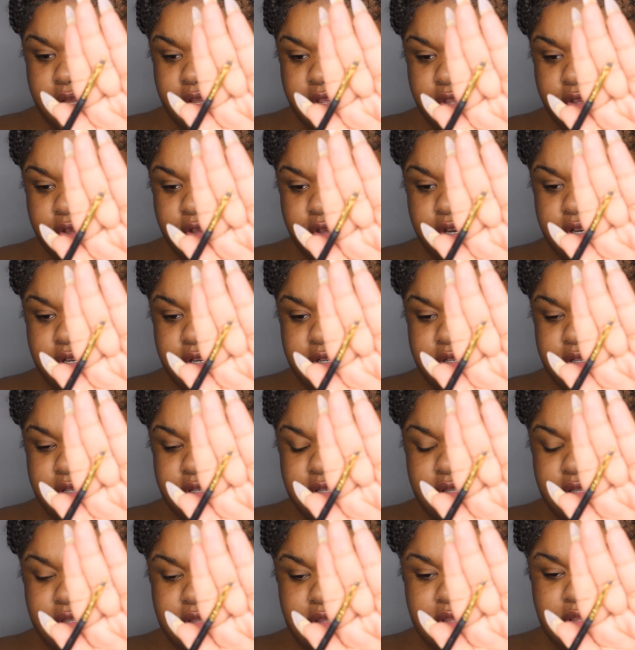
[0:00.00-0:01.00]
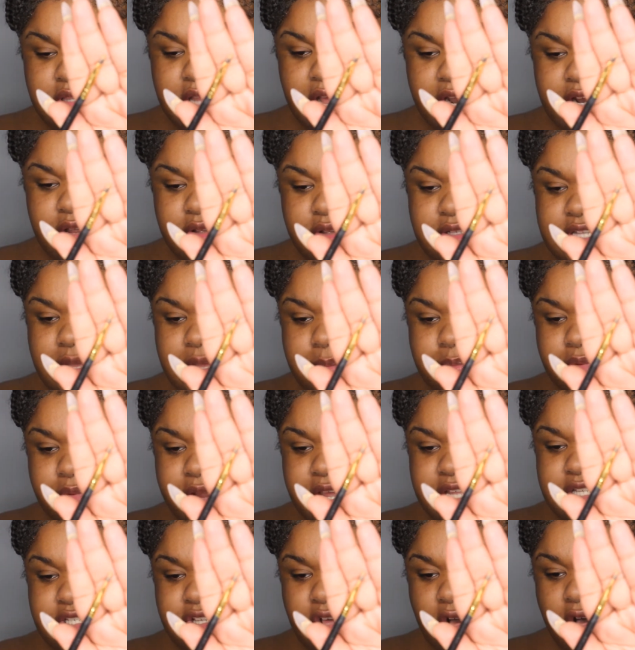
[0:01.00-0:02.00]
you can, I know some
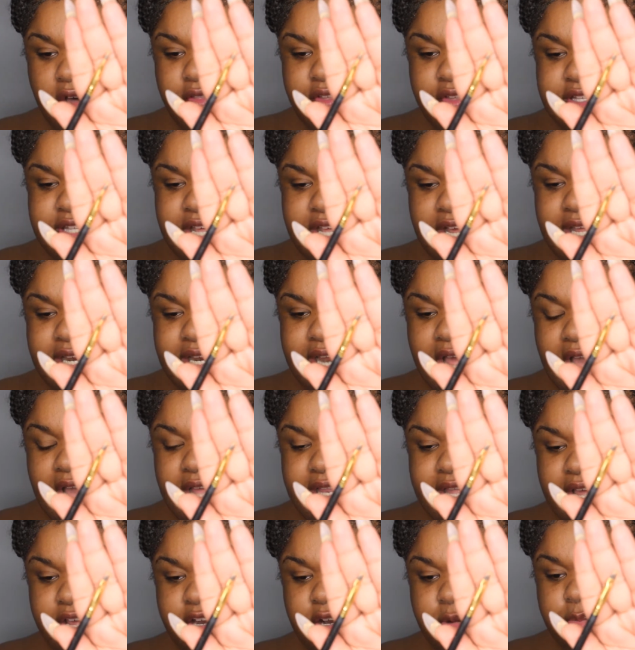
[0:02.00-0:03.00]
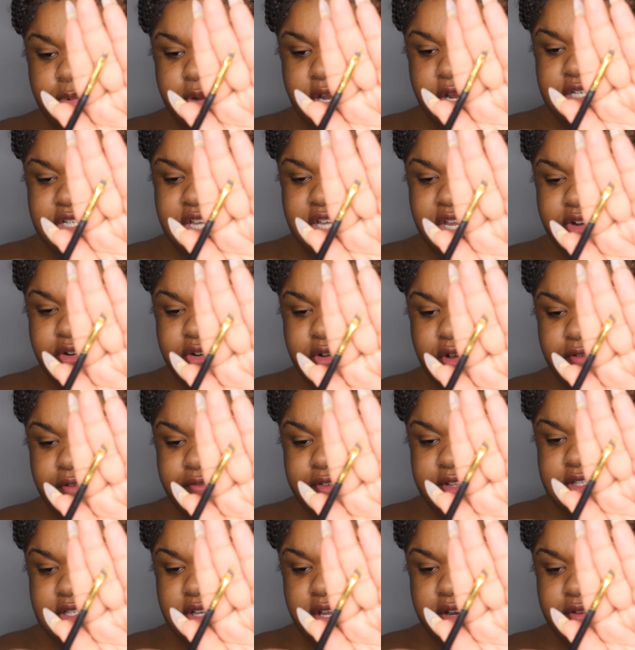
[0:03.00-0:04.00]
brands call this like an eyeliner brush. I don't know if
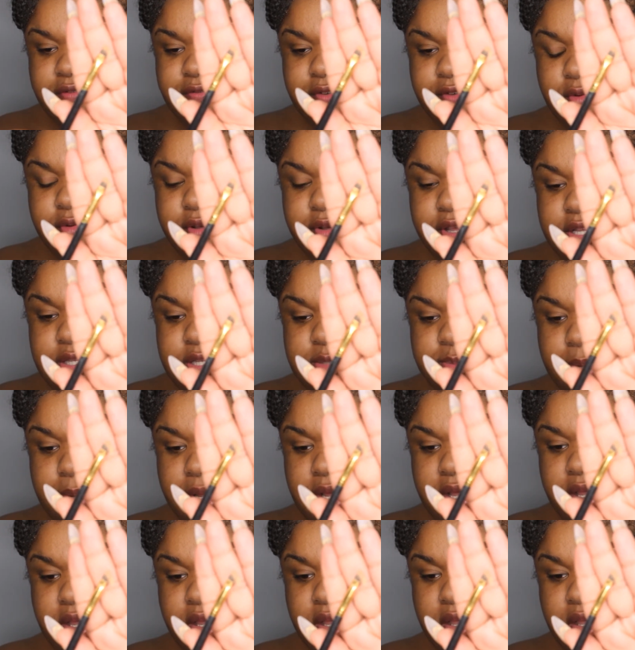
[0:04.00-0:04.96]
it's going to focus, but